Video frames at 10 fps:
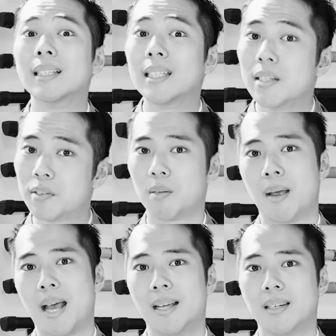leave
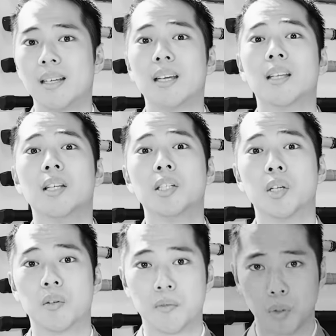Japan in the
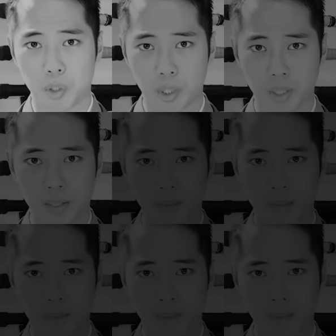near future.